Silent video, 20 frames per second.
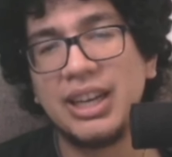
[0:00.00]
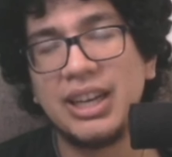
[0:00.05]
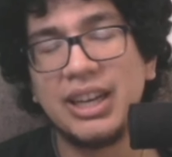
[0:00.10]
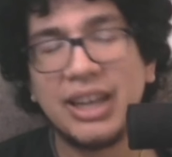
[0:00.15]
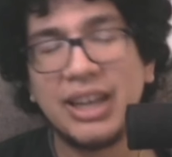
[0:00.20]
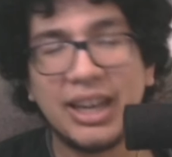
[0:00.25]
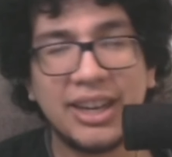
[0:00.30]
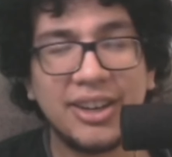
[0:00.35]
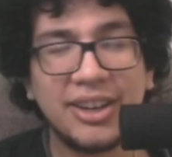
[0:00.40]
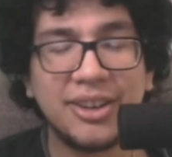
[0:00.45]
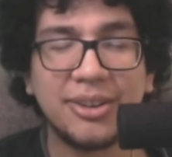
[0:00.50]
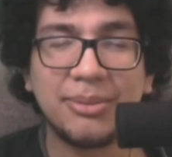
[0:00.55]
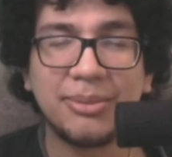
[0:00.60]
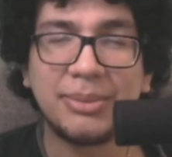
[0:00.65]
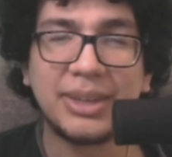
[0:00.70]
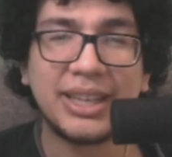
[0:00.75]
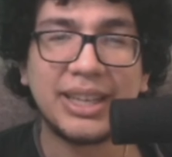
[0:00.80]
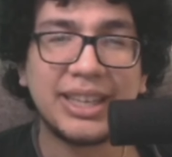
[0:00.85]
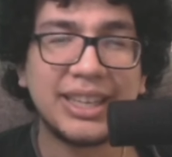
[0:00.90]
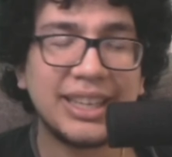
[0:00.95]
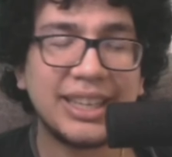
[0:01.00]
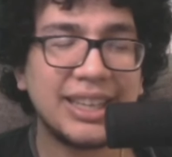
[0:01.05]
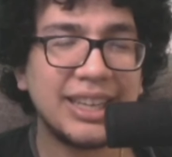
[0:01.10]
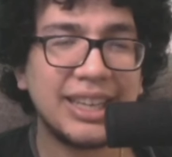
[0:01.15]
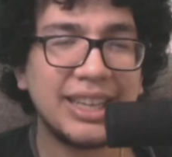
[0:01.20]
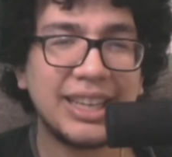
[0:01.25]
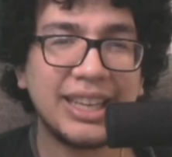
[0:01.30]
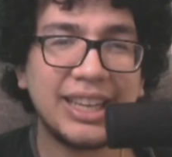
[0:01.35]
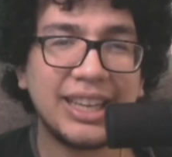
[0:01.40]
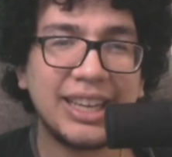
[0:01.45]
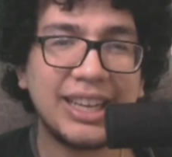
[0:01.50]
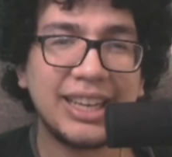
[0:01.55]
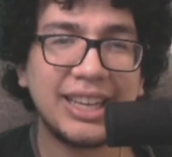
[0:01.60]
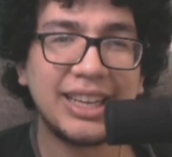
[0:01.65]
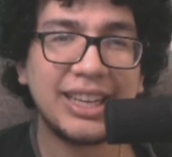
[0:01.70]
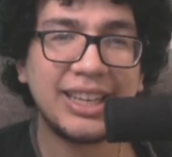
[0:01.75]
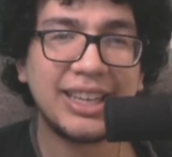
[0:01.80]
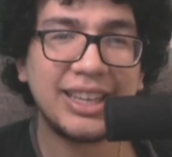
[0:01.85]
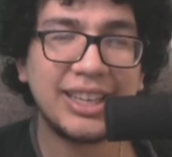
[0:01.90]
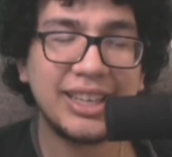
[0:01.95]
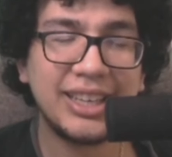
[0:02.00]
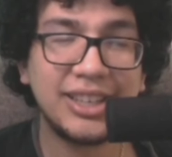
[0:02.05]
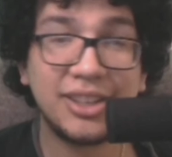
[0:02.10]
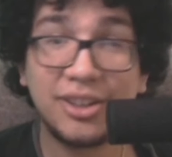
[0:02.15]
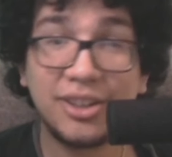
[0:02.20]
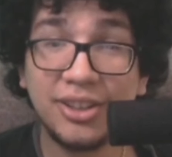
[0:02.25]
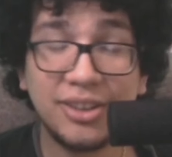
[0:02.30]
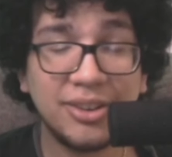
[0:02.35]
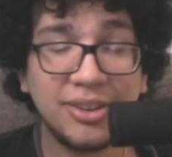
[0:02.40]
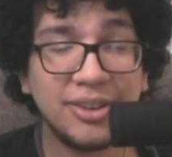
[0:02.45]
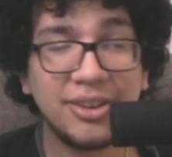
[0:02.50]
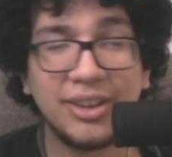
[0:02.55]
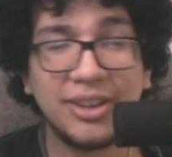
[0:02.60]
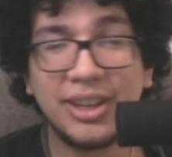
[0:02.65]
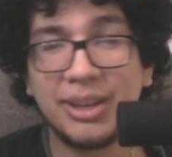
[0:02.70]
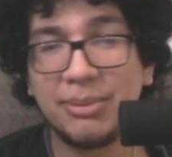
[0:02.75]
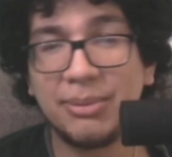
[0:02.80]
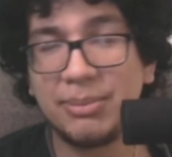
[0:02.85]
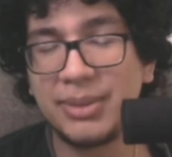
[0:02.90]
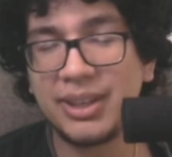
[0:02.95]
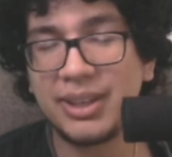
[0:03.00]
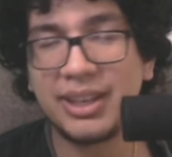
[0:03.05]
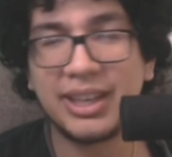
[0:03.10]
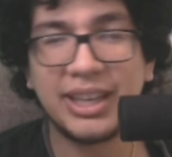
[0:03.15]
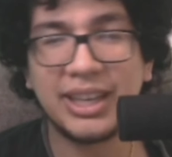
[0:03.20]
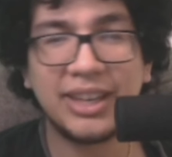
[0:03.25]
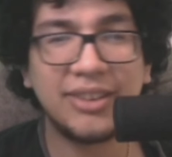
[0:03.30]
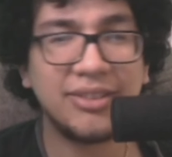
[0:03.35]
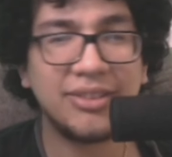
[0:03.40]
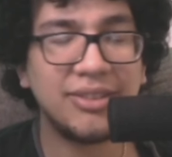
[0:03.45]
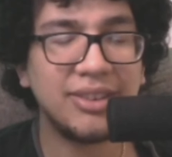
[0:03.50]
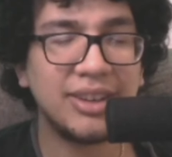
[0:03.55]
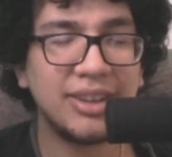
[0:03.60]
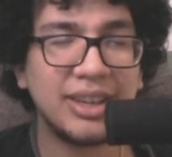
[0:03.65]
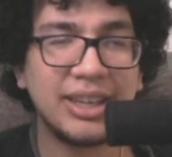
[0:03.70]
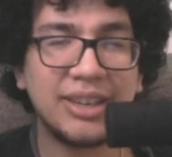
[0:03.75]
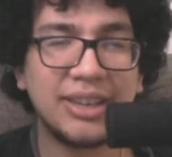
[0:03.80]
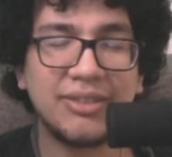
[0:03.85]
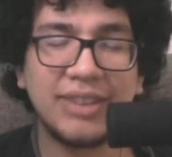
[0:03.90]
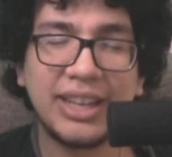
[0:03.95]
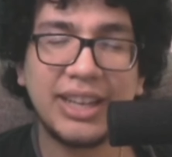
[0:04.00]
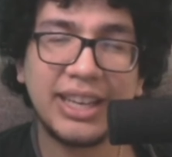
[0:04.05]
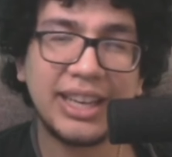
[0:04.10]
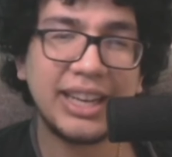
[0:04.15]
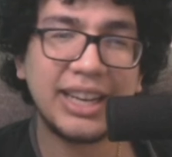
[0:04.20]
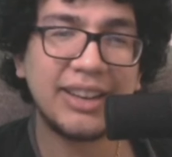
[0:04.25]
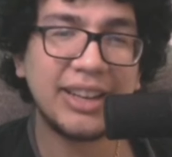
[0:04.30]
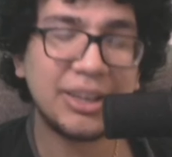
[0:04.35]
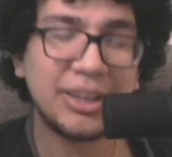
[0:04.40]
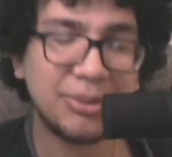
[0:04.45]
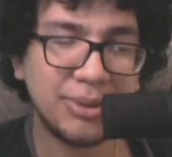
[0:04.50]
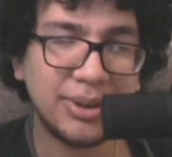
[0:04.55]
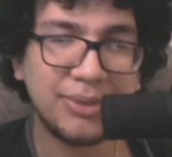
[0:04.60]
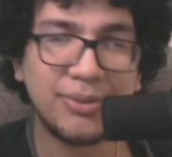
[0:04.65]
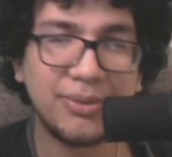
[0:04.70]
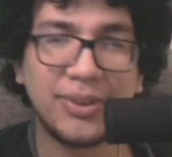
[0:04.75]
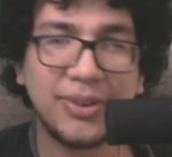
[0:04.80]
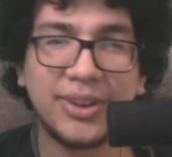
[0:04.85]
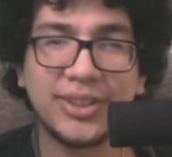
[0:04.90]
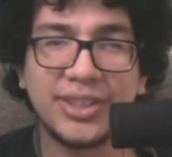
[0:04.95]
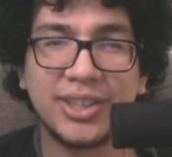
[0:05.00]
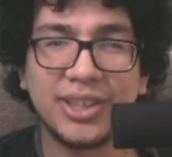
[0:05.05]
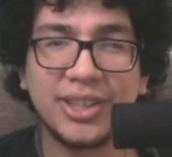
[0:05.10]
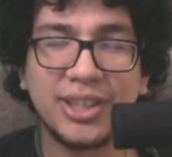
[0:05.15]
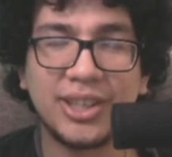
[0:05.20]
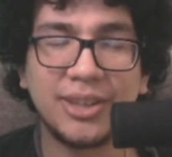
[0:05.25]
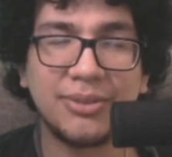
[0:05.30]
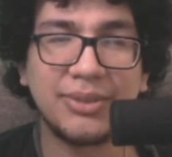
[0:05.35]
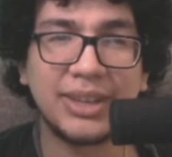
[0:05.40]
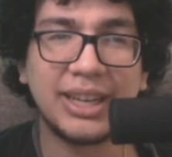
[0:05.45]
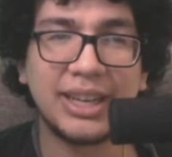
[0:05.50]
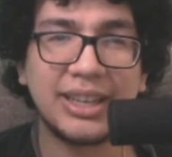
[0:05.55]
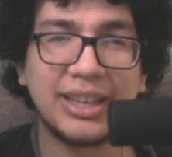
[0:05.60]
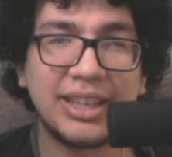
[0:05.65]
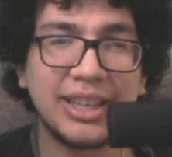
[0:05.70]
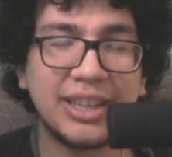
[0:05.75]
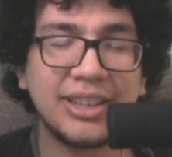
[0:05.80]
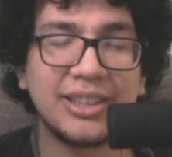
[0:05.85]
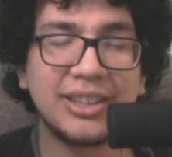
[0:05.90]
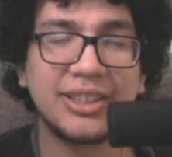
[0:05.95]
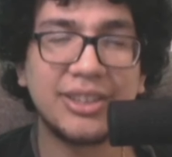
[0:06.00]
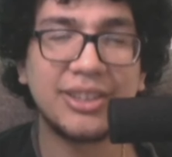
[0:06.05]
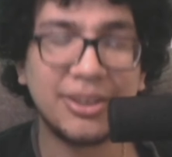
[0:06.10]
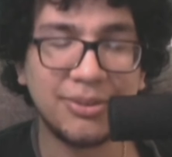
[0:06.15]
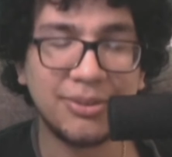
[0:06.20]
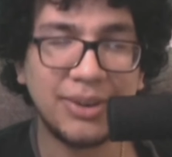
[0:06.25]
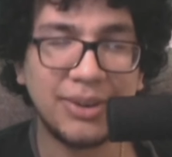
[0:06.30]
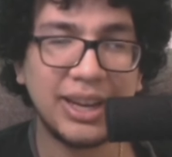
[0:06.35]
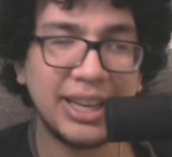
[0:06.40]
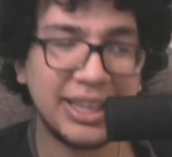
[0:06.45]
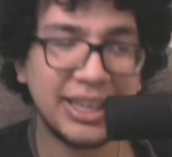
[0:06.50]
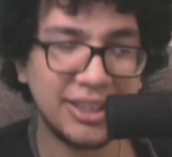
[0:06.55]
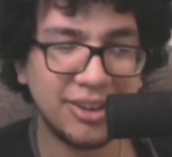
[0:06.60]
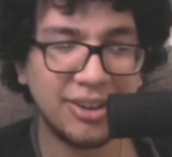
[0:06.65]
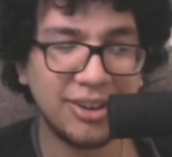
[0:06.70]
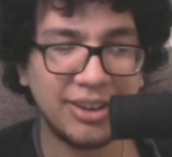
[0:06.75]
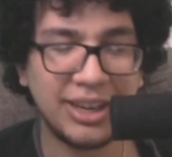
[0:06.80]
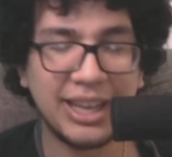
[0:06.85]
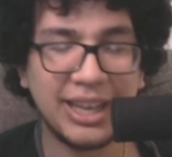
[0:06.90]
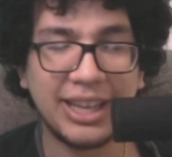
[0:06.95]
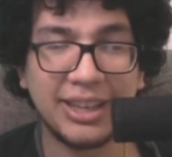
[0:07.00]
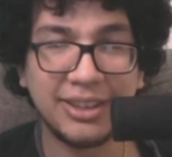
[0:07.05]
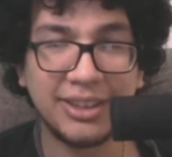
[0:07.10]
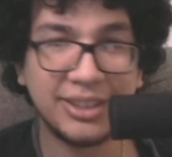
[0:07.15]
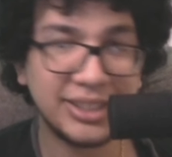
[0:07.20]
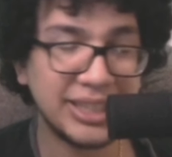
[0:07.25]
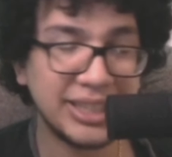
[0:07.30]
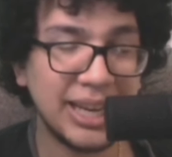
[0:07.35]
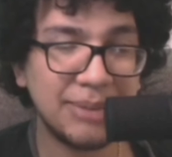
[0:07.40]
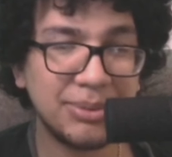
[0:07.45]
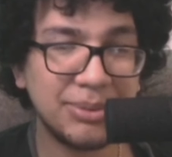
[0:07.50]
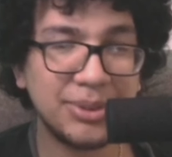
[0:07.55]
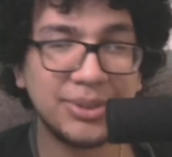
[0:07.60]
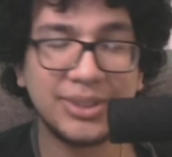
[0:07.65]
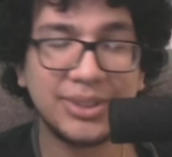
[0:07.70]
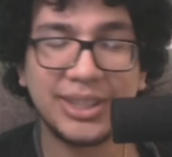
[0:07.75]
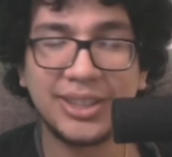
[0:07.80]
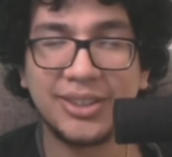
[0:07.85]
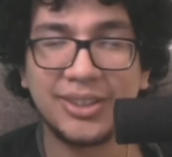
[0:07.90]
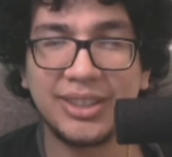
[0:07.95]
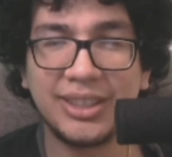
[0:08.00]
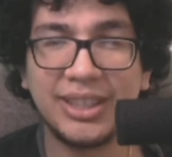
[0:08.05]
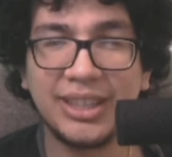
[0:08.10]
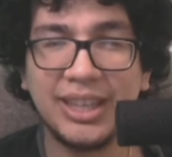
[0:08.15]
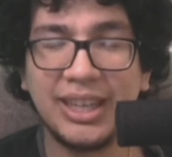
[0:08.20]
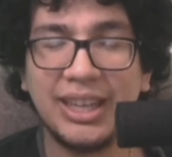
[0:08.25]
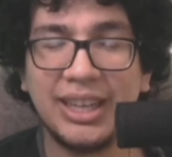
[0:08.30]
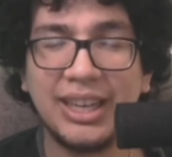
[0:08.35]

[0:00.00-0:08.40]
I don't know, man. It's like he's good early, mid game, late game. That's where he falls off, and I think it's the fight is on that Zapdos area.